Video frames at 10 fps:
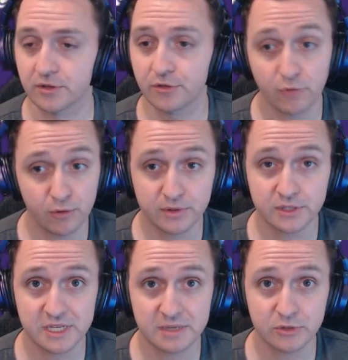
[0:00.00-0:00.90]
at the moment, the
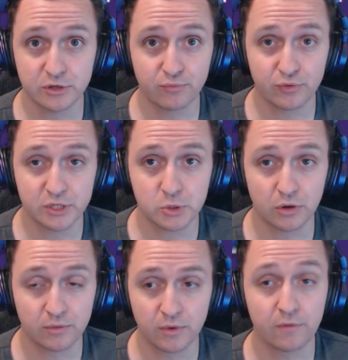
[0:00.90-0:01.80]
team's looking pretty
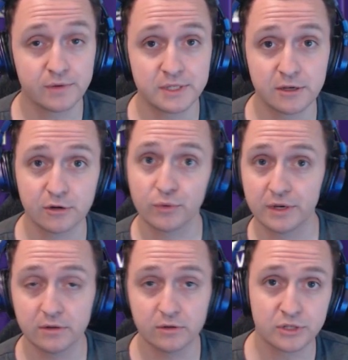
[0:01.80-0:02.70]
strong. We're obviously going to win
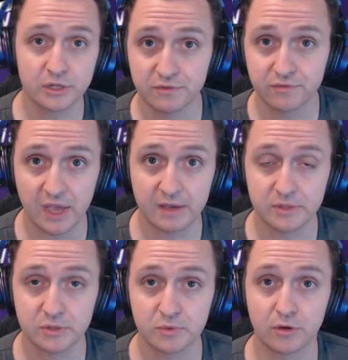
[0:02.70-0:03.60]
and lose lots of games
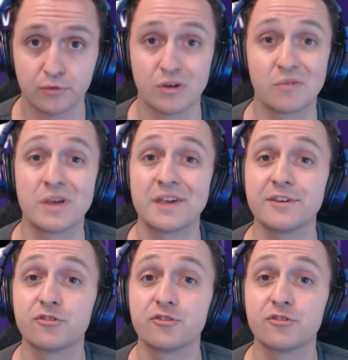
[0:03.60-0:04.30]
as we go through. If we get a